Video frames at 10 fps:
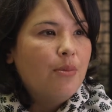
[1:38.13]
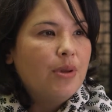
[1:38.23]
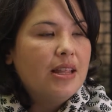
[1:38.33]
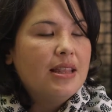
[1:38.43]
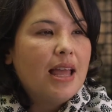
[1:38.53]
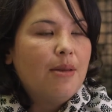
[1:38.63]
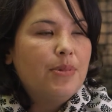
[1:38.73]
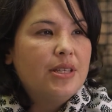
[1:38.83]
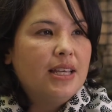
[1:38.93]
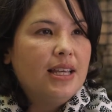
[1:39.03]
But in that
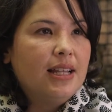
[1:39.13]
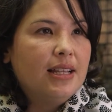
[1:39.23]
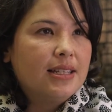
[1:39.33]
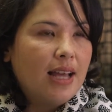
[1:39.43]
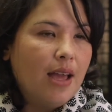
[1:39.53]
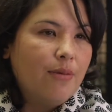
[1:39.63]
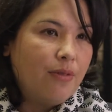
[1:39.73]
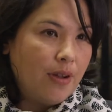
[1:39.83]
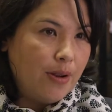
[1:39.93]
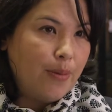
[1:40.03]
particular time
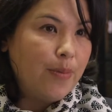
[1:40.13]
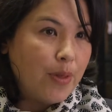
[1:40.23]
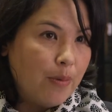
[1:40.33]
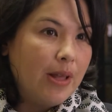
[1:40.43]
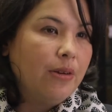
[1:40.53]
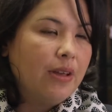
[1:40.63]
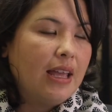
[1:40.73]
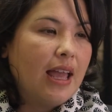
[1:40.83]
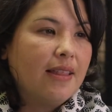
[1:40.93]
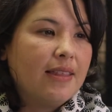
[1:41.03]
frame that we're looking at,